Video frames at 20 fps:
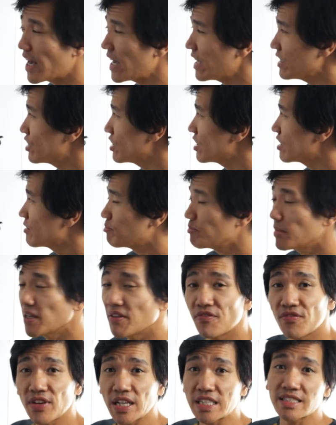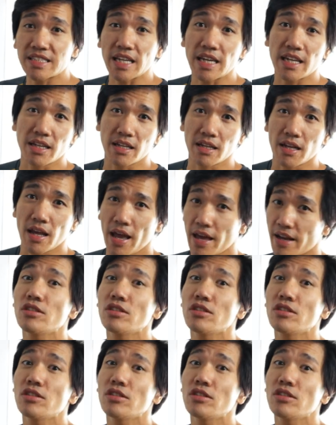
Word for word: you can't just be fixated.